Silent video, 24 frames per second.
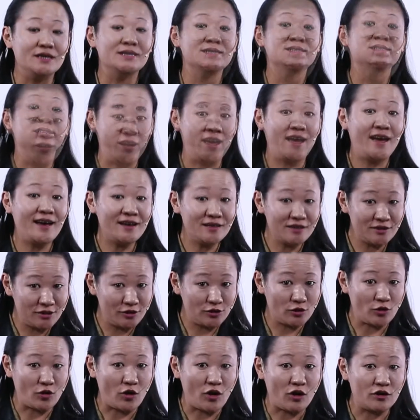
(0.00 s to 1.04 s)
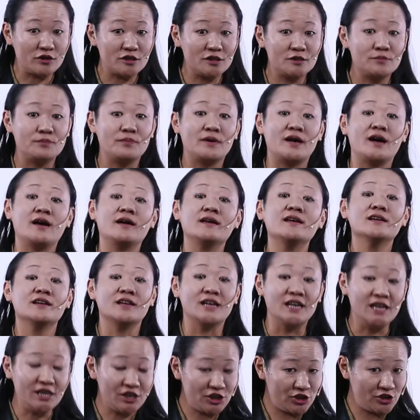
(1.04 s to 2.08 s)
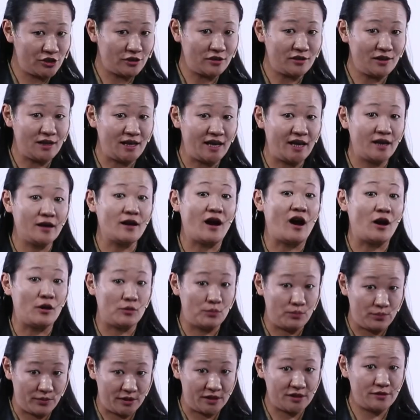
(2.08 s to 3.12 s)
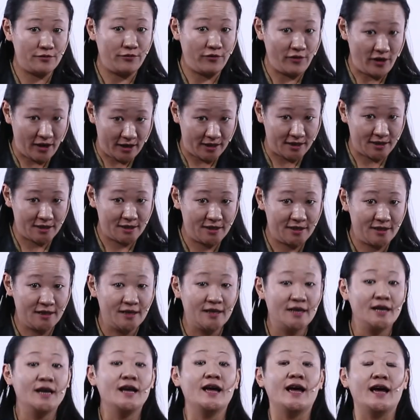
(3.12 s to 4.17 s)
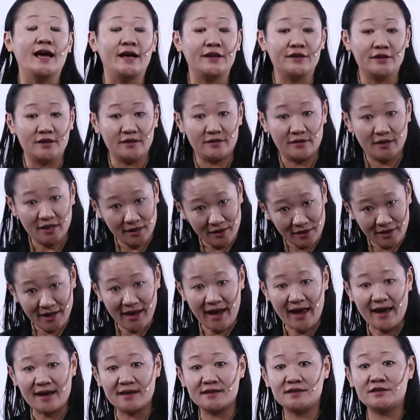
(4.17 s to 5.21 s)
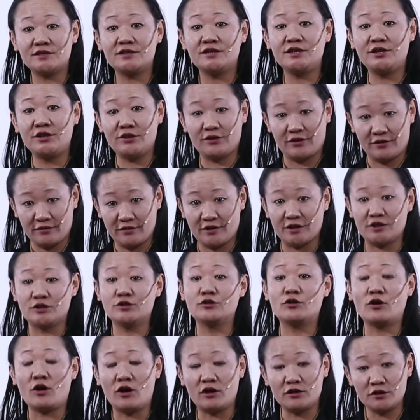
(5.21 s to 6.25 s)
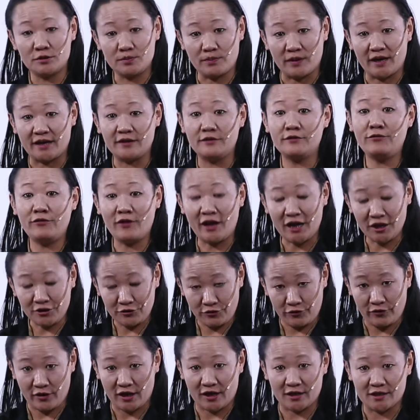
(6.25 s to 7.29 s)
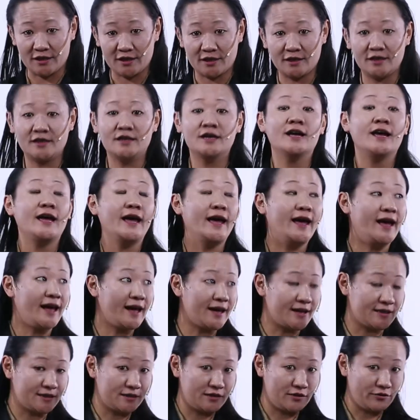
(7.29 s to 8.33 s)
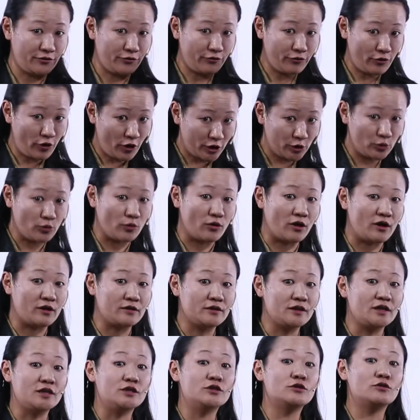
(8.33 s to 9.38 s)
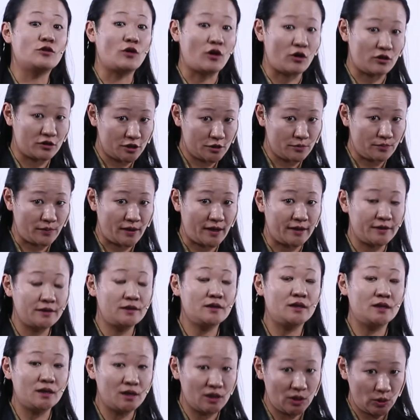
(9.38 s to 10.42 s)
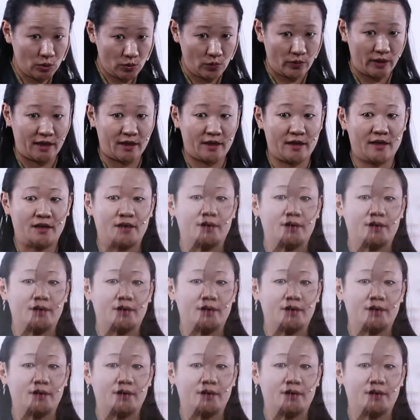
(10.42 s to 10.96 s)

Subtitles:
is the hazard caused by glacier lake outburst flood. And the third hazard here is caused by the flash flood. And the fourth one is caused by the earthquake.